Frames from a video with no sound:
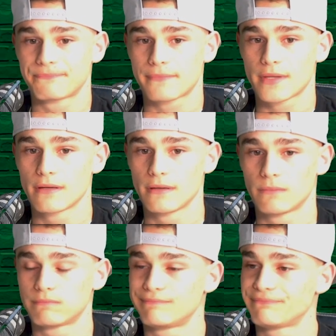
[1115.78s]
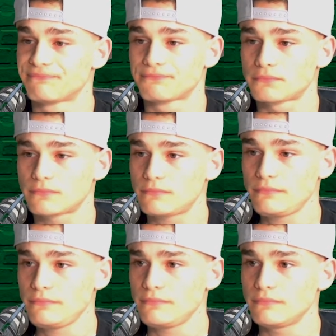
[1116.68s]
So, what
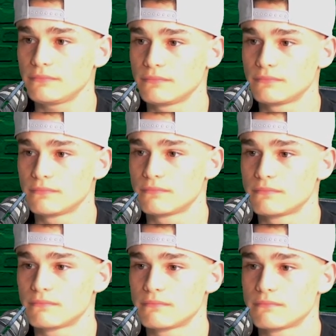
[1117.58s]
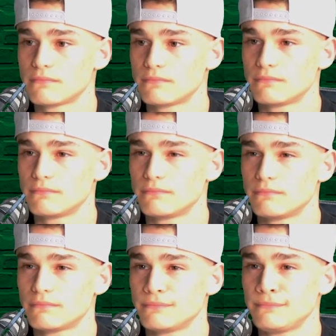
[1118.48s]
was your favorite thing that you did
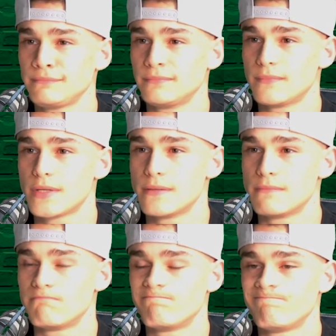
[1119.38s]
in this